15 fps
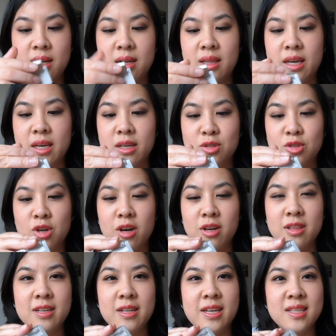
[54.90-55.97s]
kind of like a
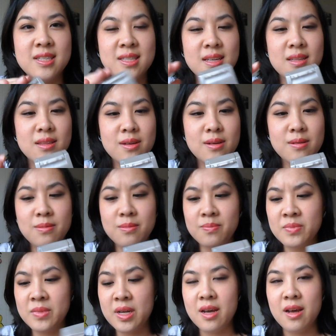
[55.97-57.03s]
chocolatey scent though,